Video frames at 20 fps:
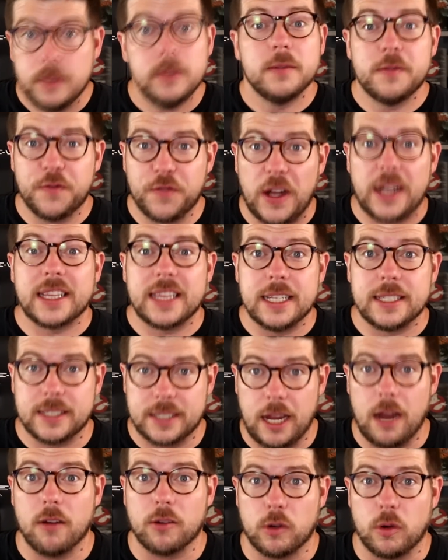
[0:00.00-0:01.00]
fuck this
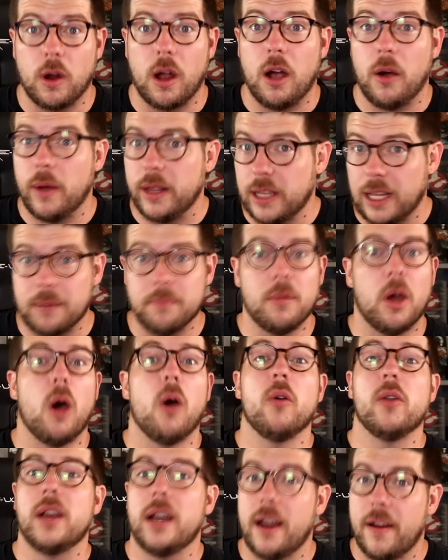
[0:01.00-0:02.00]
scarecrow and like
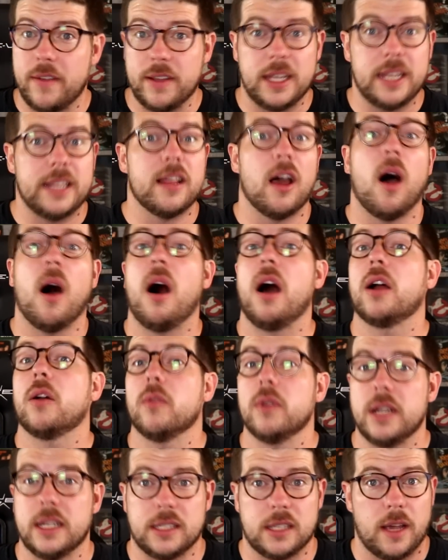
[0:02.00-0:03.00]
moan and everything, and the
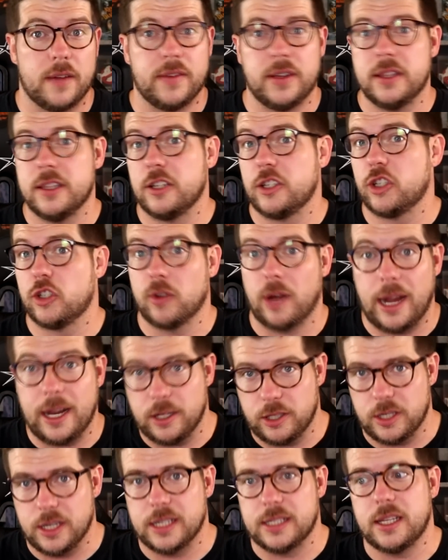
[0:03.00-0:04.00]
awkwardness of it and the
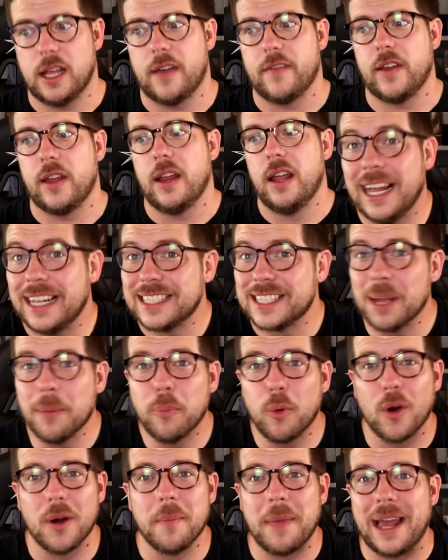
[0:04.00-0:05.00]
strangeness of it. At some
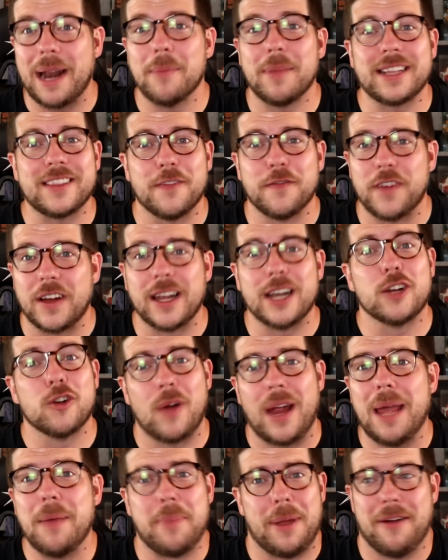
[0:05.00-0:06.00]
point, man, I'm like the fucking
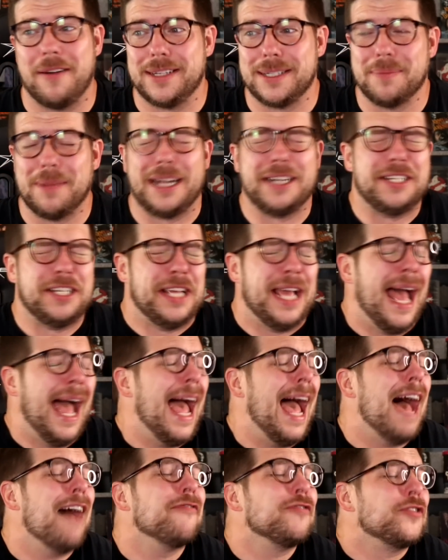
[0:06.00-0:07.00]
Cranberries. I'm like, do you
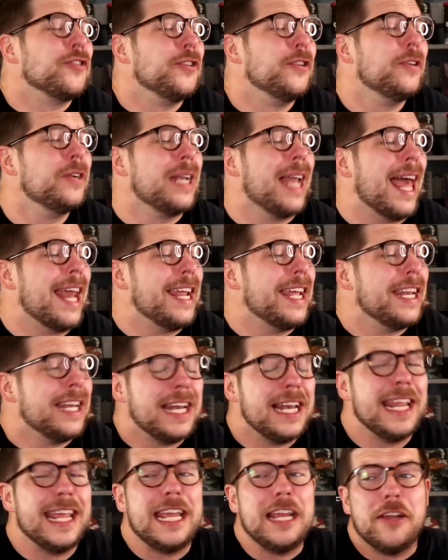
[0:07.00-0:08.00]
have to let it
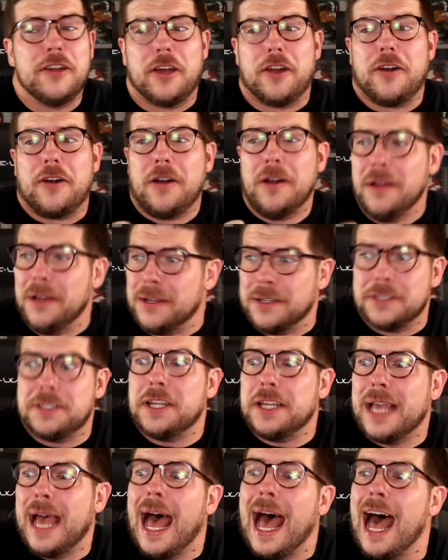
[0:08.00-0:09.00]
linger? Do
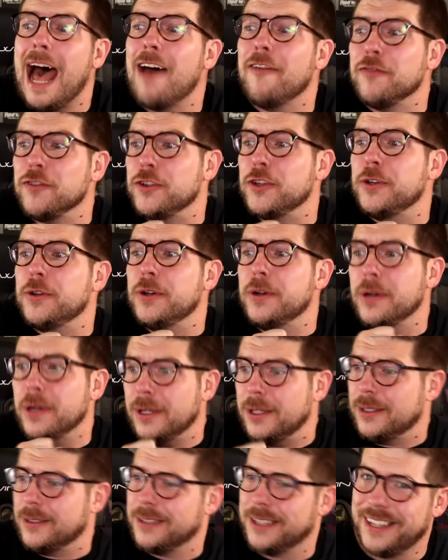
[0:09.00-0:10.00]
you have to?
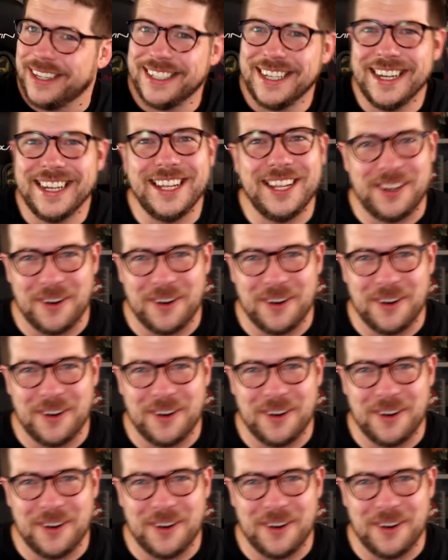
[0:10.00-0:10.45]
You